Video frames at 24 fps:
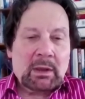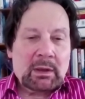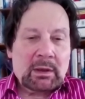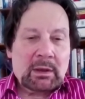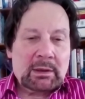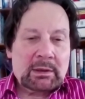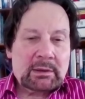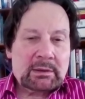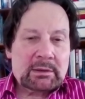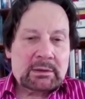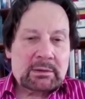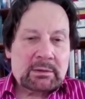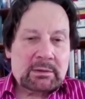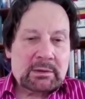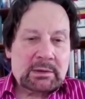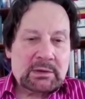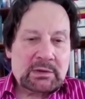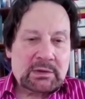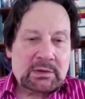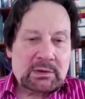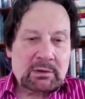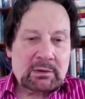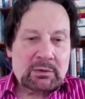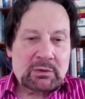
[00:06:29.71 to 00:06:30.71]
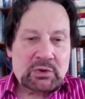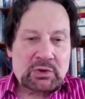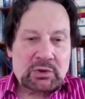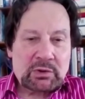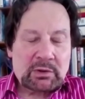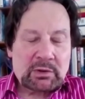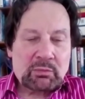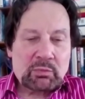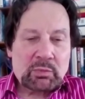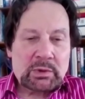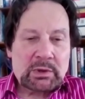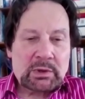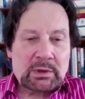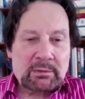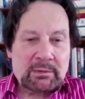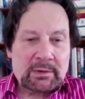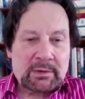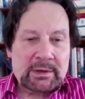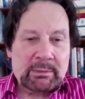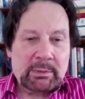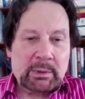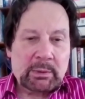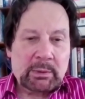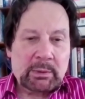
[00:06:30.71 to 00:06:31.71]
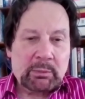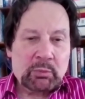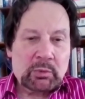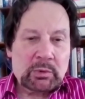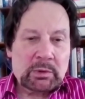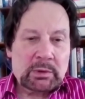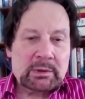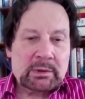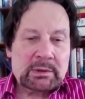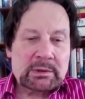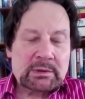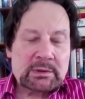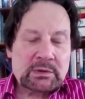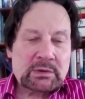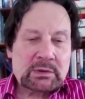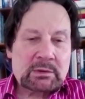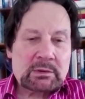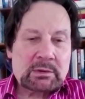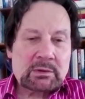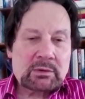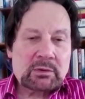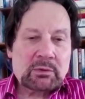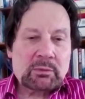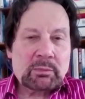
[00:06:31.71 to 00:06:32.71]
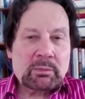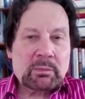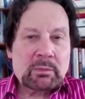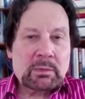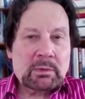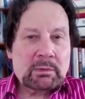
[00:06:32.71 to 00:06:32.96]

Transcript: and the solution that we have come up with is to